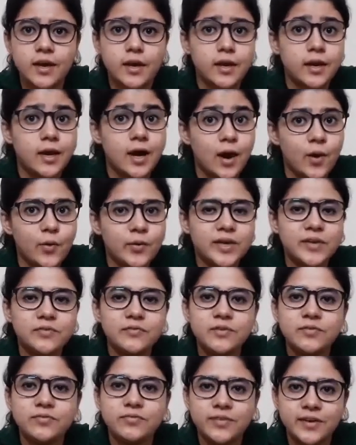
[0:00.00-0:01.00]
And how can
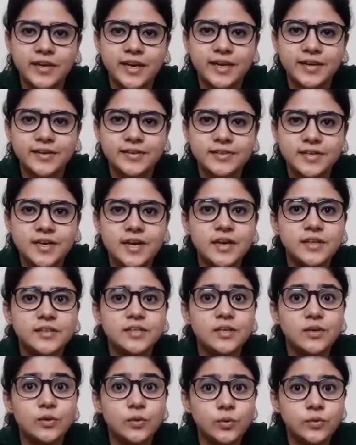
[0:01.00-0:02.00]
we forget
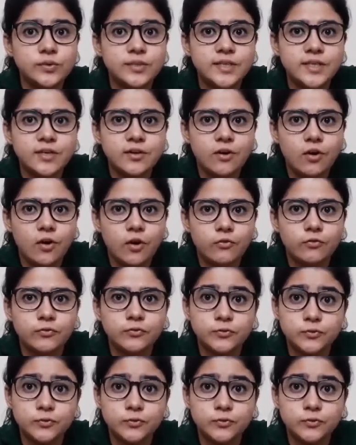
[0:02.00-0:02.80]
the loading of